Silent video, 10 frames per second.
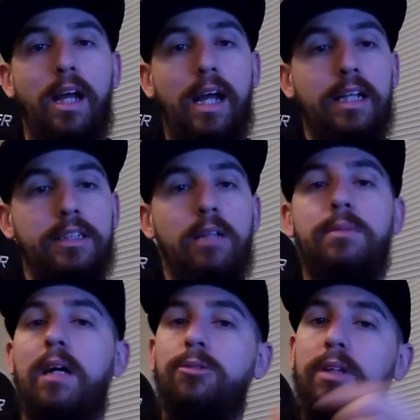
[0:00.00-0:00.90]
and
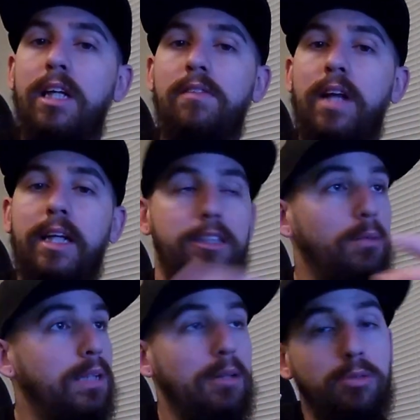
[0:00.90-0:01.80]
sometimes we leave late.
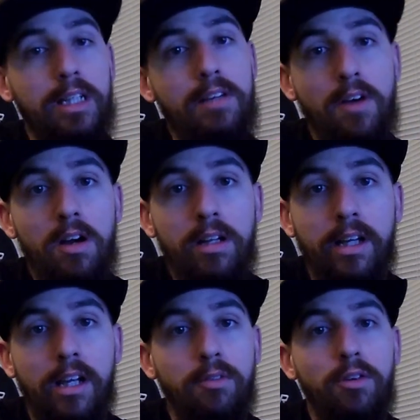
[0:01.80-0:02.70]
Sometimes we leave
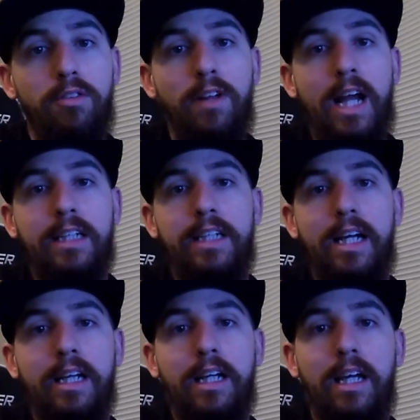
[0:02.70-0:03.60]
early. If we're a flag
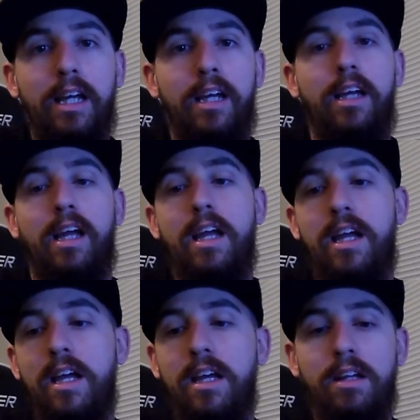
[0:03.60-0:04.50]
tech
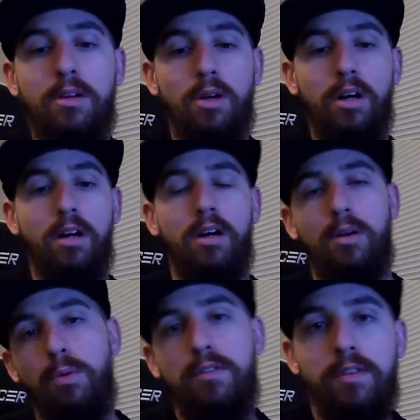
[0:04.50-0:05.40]
and
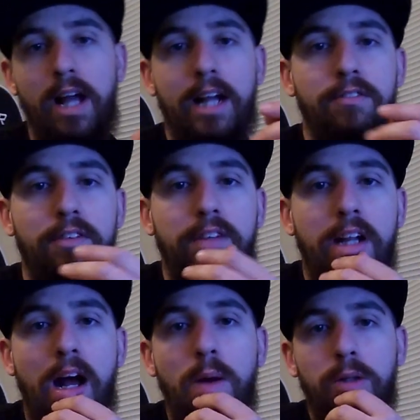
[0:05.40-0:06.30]
we flagged
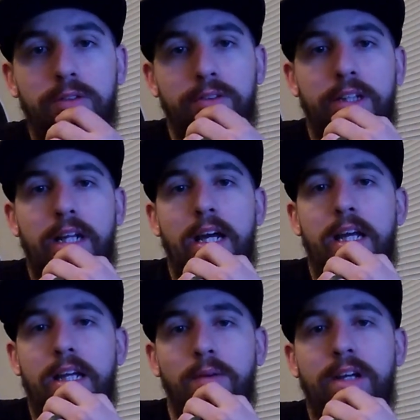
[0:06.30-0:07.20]
15 hours for the
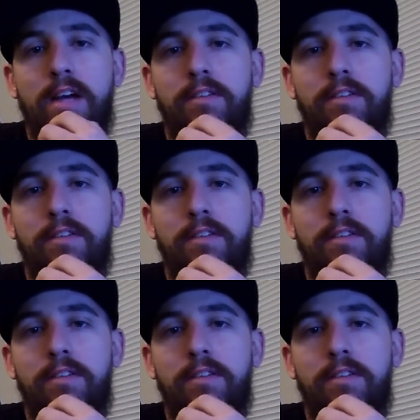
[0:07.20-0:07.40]
day and we